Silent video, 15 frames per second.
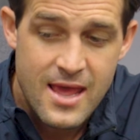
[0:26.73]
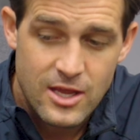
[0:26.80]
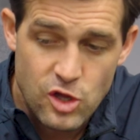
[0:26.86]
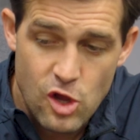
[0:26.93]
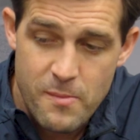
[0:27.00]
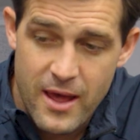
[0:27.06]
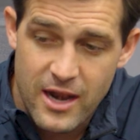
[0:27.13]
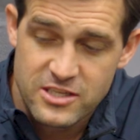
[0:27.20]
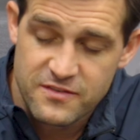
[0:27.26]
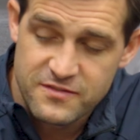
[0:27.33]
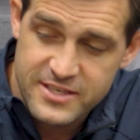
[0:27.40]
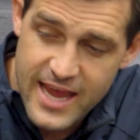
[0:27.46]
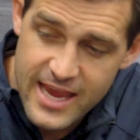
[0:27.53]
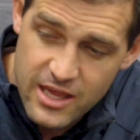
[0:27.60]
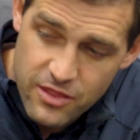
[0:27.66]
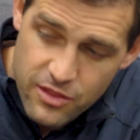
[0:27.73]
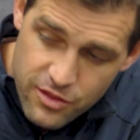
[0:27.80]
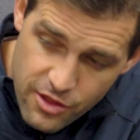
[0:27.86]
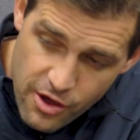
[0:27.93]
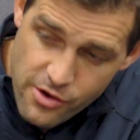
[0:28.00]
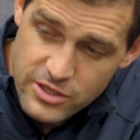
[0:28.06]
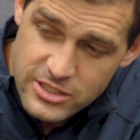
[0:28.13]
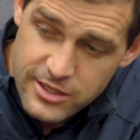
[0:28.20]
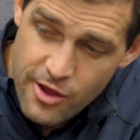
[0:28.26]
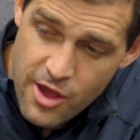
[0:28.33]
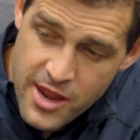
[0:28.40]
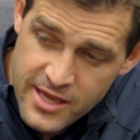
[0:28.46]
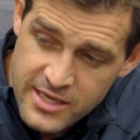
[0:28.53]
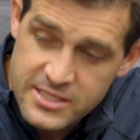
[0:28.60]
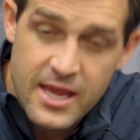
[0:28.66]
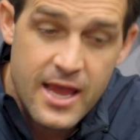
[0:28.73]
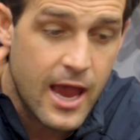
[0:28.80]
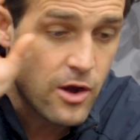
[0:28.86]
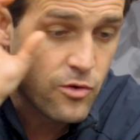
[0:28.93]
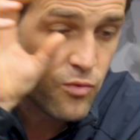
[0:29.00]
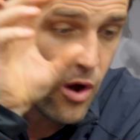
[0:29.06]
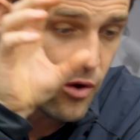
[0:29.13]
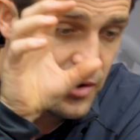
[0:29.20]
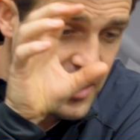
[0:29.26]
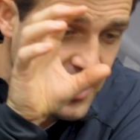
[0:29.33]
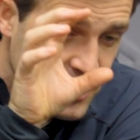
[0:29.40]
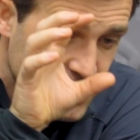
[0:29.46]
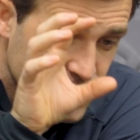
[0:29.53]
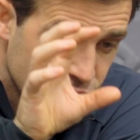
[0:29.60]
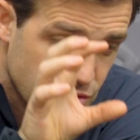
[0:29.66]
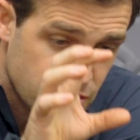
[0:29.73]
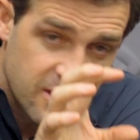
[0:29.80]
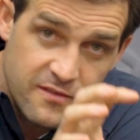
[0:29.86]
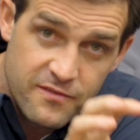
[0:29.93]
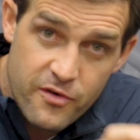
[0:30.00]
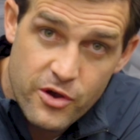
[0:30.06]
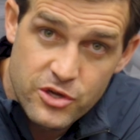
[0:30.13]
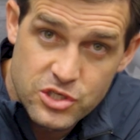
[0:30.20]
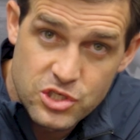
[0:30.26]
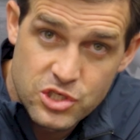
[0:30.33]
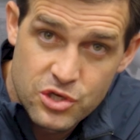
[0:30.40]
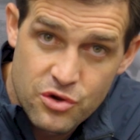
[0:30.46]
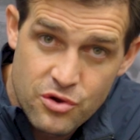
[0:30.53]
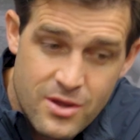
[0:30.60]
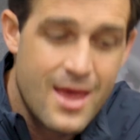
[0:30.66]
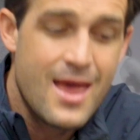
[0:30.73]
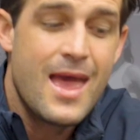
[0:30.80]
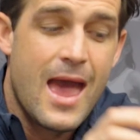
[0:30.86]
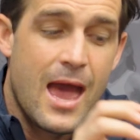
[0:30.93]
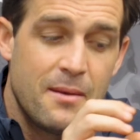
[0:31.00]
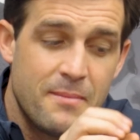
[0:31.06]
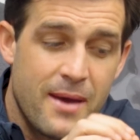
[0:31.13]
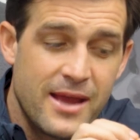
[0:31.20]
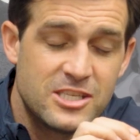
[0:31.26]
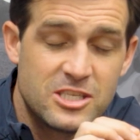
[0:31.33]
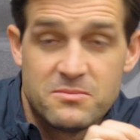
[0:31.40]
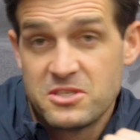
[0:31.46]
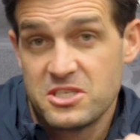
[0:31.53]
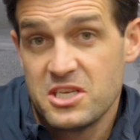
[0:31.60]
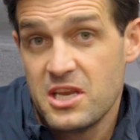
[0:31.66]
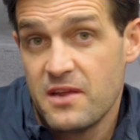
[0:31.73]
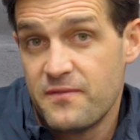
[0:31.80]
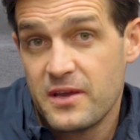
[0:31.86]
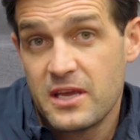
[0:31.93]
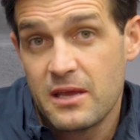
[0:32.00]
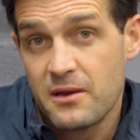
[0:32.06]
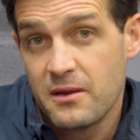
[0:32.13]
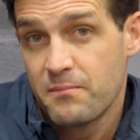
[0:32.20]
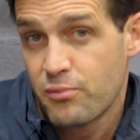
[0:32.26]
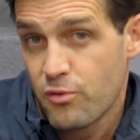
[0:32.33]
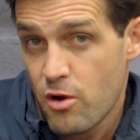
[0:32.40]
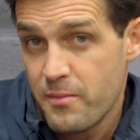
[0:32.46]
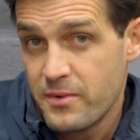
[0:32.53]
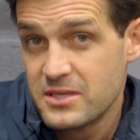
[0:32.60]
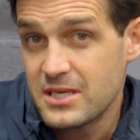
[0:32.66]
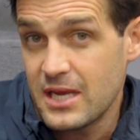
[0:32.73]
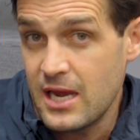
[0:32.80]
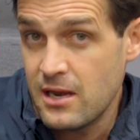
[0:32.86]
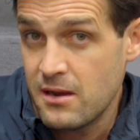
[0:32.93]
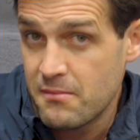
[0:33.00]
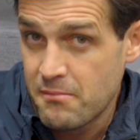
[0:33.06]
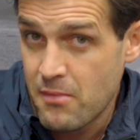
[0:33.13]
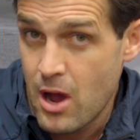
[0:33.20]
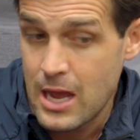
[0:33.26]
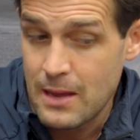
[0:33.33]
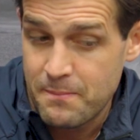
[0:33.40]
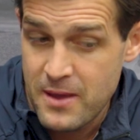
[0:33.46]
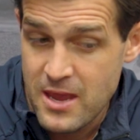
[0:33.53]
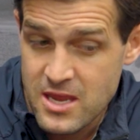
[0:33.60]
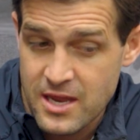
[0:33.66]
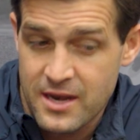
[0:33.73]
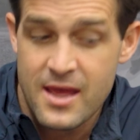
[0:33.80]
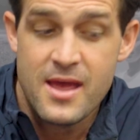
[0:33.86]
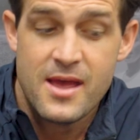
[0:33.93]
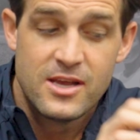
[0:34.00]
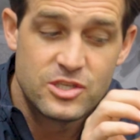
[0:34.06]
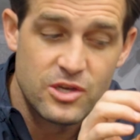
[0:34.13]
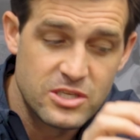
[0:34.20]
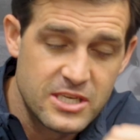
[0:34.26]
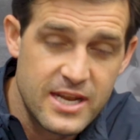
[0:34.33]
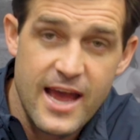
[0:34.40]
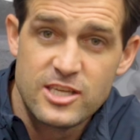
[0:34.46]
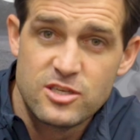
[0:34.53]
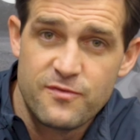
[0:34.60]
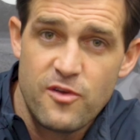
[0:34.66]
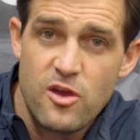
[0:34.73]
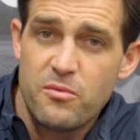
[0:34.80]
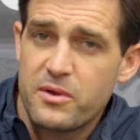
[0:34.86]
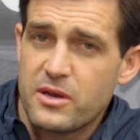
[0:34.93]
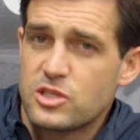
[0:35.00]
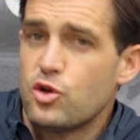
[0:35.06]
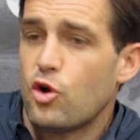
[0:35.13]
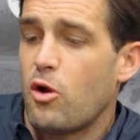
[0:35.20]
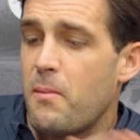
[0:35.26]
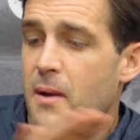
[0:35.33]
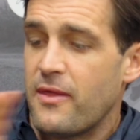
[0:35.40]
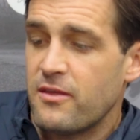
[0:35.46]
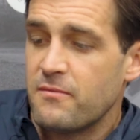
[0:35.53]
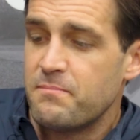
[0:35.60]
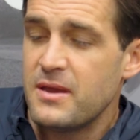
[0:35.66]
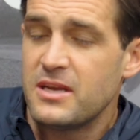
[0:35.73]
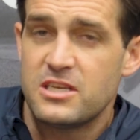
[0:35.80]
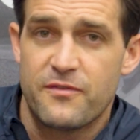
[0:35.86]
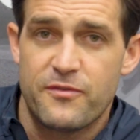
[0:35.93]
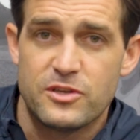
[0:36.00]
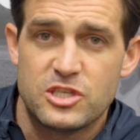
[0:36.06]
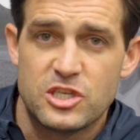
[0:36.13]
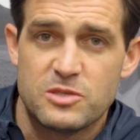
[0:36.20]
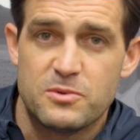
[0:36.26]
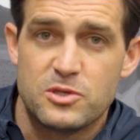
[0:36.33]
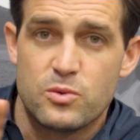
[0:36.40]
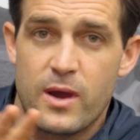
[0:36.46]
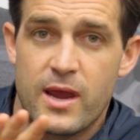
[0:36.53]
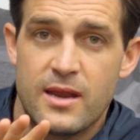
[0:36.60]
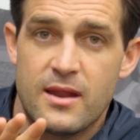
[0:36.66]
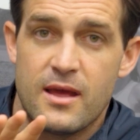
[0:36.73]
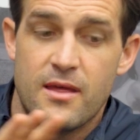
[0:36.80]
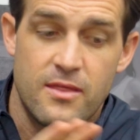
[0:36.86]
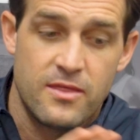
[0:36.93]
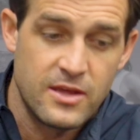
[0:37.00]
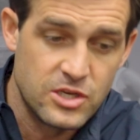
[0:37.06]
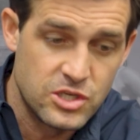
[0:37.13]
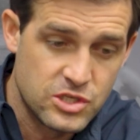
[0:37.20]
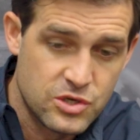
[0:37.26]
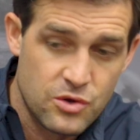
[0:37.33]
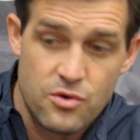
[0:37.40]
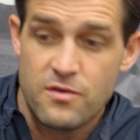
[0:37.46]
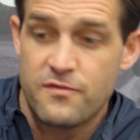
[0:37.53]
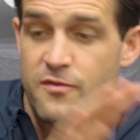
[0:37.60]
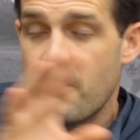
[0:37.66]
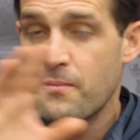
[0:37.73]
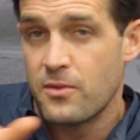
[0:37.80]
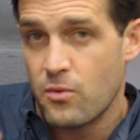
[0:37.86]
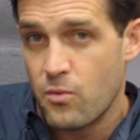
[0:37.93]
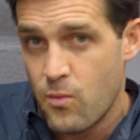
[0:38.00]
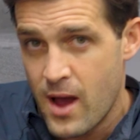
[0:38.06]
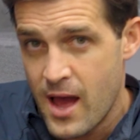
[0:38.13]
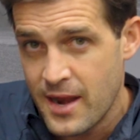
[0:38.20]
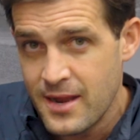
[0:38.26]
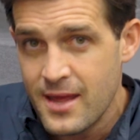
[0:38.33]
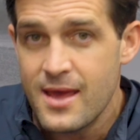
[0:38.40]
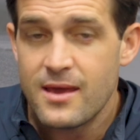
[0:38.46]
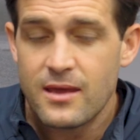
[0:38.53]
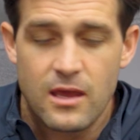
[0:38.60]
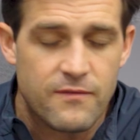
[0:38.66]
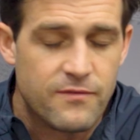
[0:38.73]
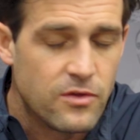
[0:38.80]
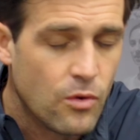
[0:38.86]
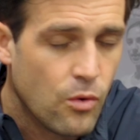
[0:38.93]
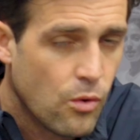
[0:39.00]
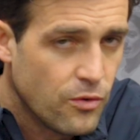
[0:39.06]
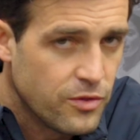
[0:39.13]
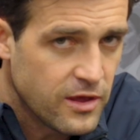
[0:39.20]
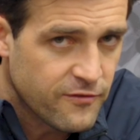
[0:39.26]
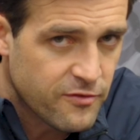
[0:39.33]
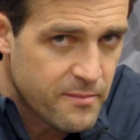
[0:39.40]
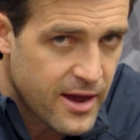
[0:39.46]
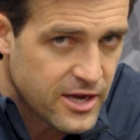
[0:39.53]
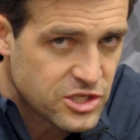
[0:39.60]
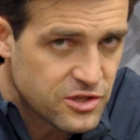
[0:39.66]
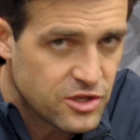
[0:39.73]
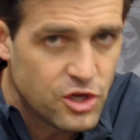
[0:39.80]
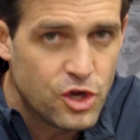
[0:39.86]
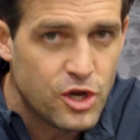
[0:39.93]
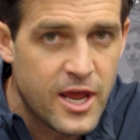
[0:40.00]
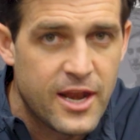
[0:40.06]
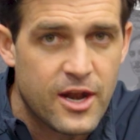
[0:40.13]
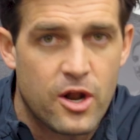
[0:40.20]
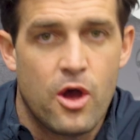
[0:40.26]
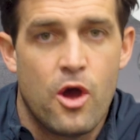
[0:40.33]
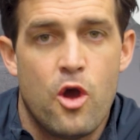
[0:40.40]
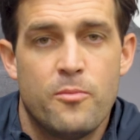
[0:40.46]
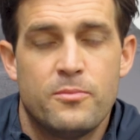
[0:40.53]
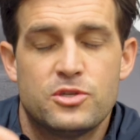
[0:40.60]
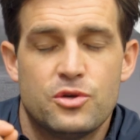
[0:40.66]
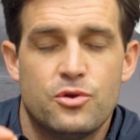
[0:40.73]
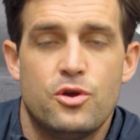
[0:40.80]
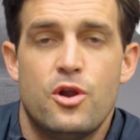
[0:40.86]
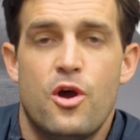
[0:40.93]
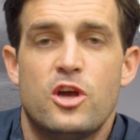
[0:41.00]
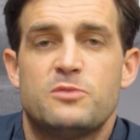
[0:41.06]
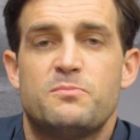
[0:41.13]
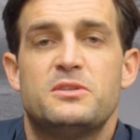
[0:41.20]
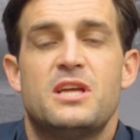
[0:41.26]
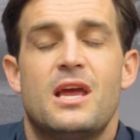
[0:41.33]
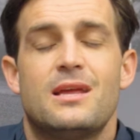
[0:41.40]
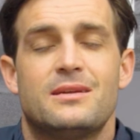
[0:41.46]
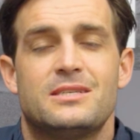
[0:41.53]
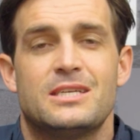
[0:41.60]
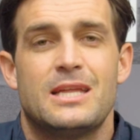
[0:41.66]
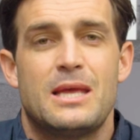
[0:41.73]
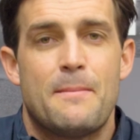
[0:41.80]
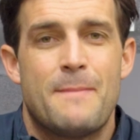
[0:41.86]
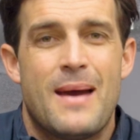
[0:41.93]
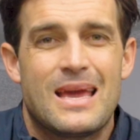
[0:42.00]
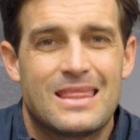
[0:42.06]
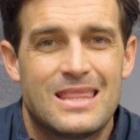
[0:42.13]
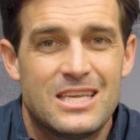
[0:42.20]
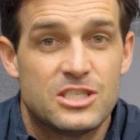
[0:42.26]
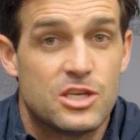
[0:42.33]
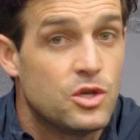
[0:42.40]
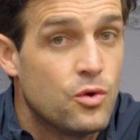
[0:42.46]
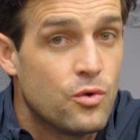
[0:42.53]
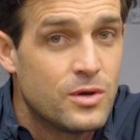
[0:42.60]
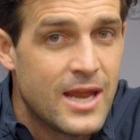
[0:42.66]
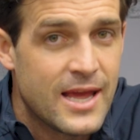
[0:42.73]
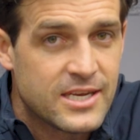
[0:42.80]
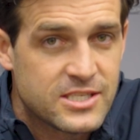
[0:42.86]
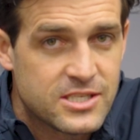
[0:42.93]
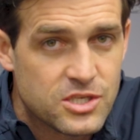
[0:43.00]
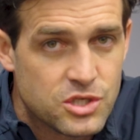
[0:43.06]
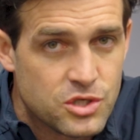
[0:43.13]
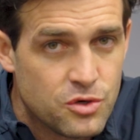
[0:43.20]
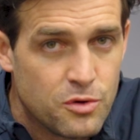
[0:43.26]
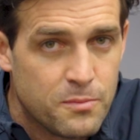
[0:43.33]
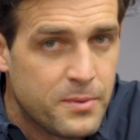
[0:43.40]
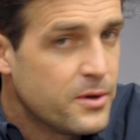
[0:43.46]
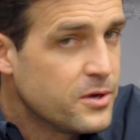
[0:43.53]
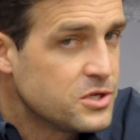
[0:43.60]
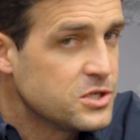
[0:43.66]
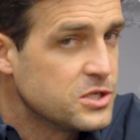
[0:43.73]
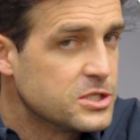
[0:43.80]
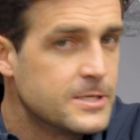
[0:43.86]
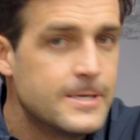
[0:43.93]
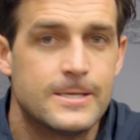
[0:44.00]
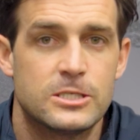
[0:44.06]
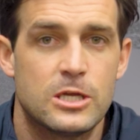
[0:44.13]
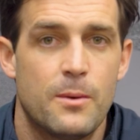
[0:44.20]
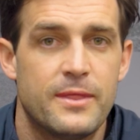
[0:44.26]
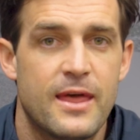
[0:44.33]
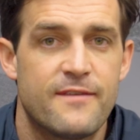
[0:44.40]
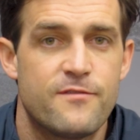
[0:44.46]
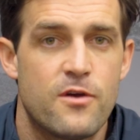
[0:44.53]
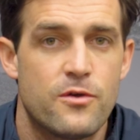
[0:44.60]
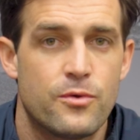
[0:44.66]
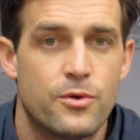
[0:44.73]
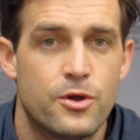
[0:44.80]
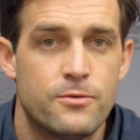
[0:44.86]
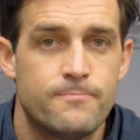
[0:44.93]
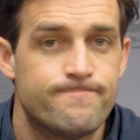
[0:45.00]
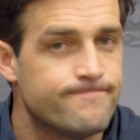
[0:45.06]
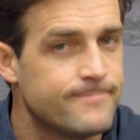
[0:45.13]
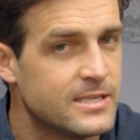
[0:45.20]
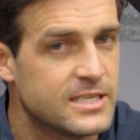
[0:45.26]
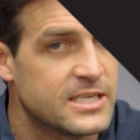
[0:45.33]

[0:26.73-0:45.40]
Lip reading: New Balance have taken those learnings and rolled it into the version 2 and made some significant improvements in my opinion. So in today's review, we're going to talk about the big differences between the 2 from the 1, give you all the information that you need at home to, who knows, potentially make this your next shoe purchase. So without further ado, let's